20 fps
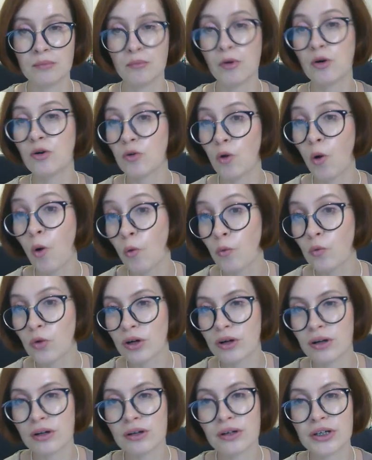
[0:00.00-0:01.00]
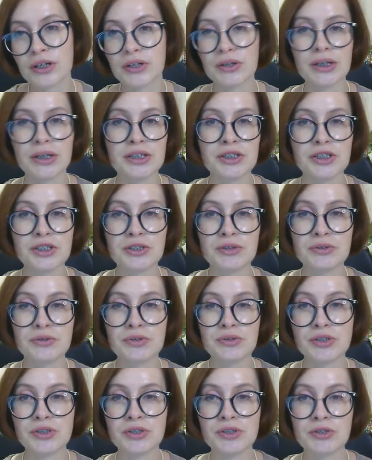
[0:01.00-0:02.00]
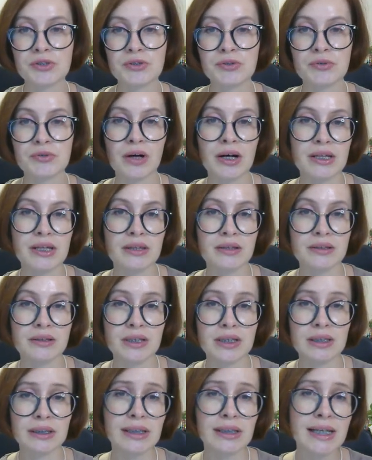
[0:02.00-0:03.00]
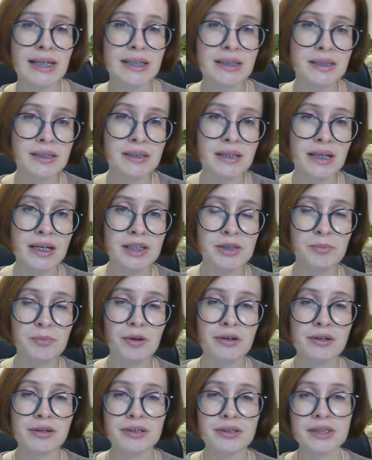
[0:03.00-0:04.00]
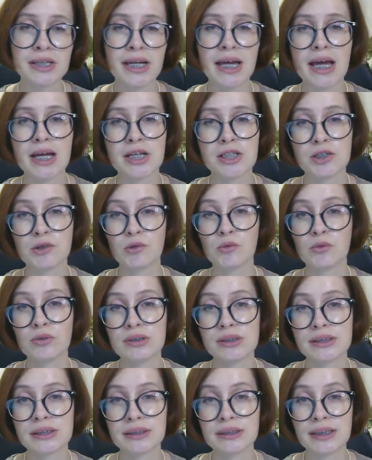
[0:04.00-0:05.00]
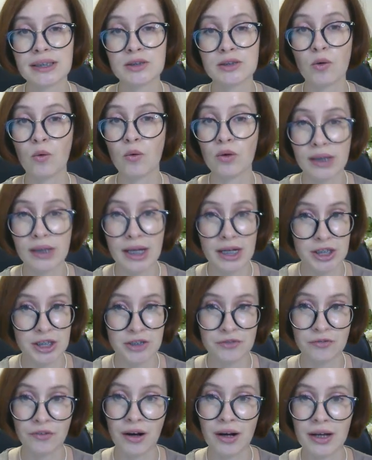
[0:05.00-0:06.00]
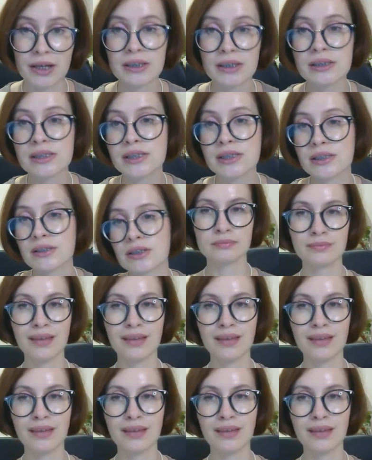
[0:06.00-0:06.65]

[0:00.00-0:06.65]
Moreover, you can choose to either delete the expired cache or delete all cache files.